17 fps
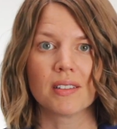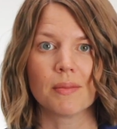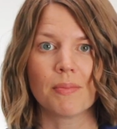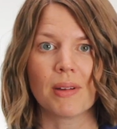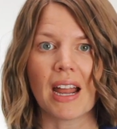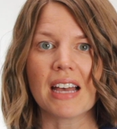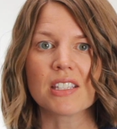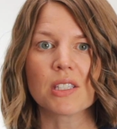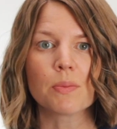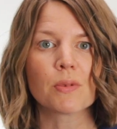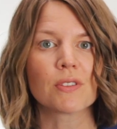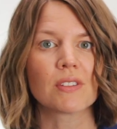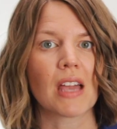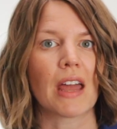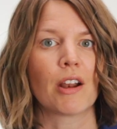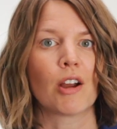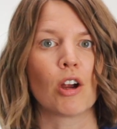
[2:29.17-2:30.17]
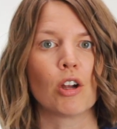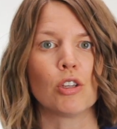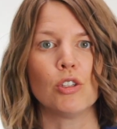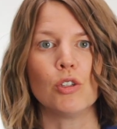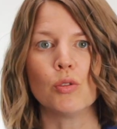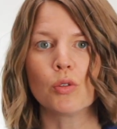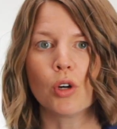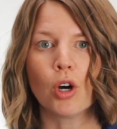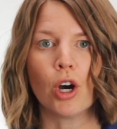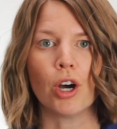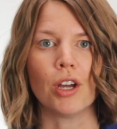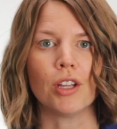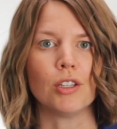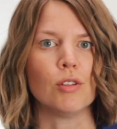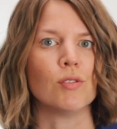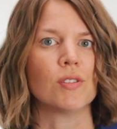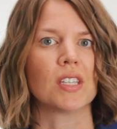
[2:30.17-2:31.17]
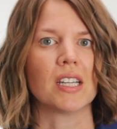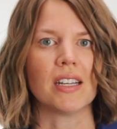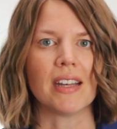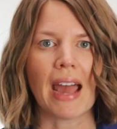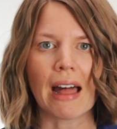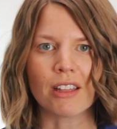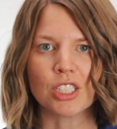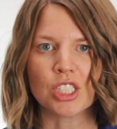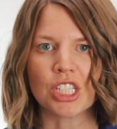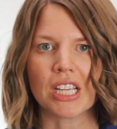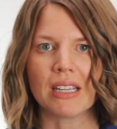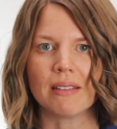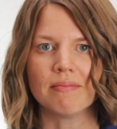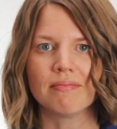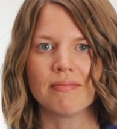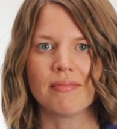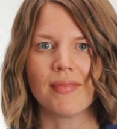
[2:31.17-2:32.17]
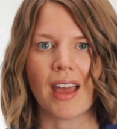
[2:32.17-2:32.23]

but as a presenter, you could use an analogy,